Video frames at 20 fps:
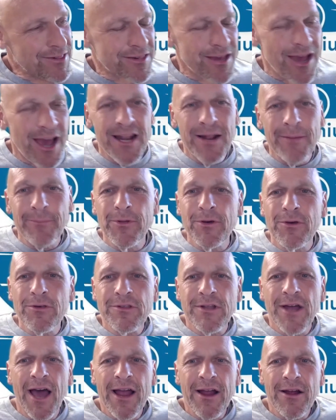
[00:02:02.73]
shine up those
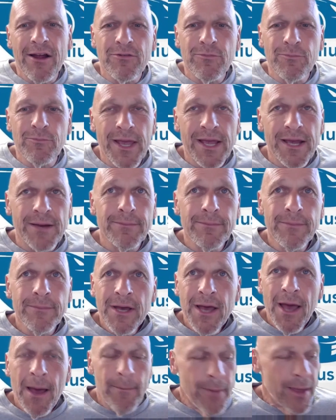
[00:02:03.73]
tires. Make them
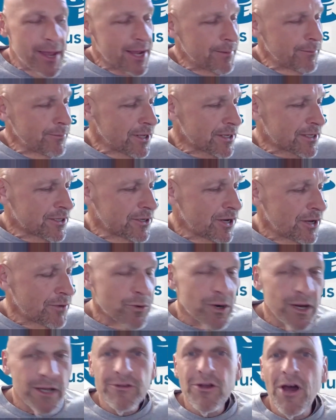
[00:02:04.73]
look good.
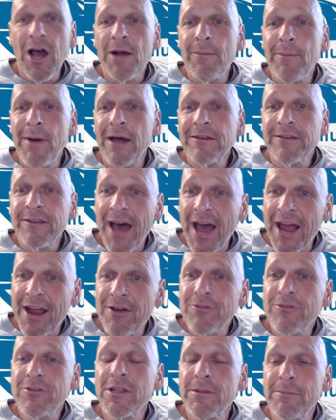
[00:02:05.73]
We're going to talk about
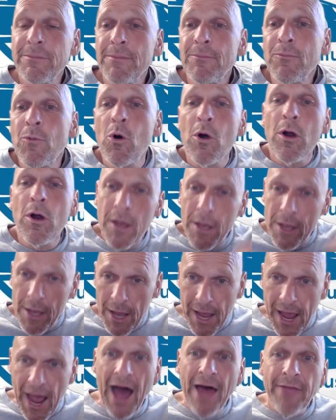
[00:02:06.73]
tires a little bit more
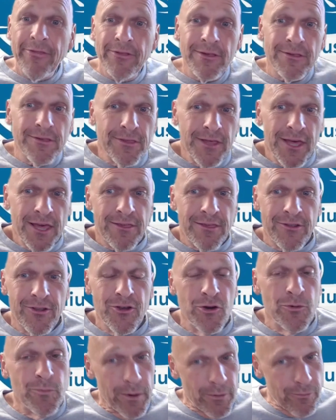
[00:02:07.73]
on this list
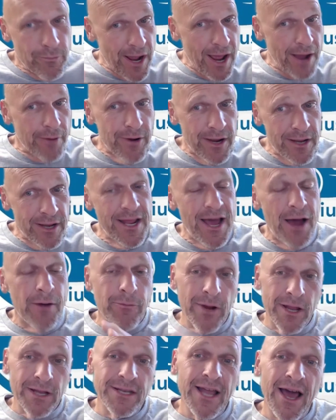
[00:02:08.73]
too, but not right now.
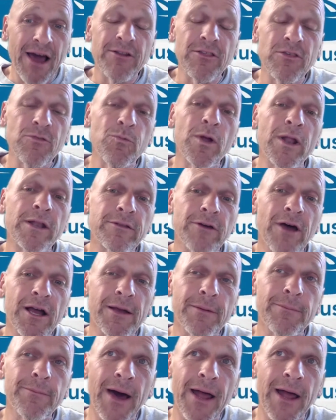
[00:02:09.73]
Right now, I just want to
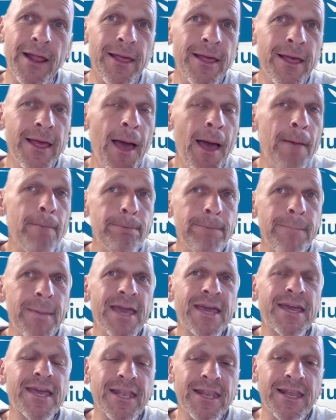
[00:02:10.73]
talk about it.
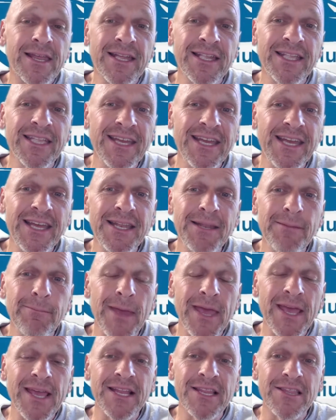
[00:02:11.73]
Make it clean,
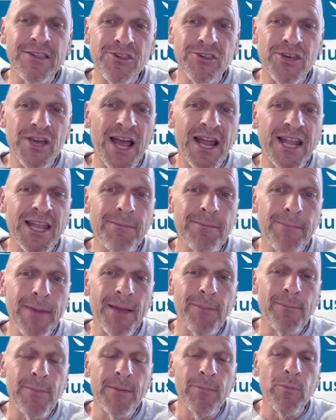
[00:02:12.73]
make it shiny,
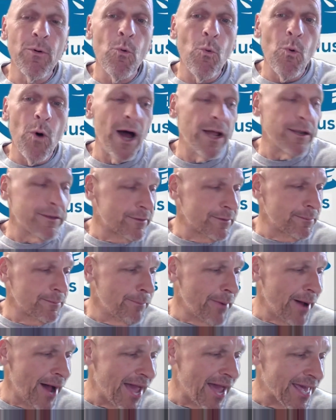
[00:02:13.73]
make people want to
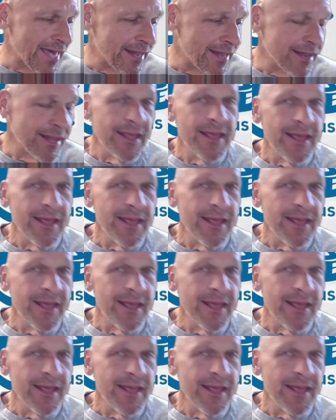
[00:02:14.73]
buy it.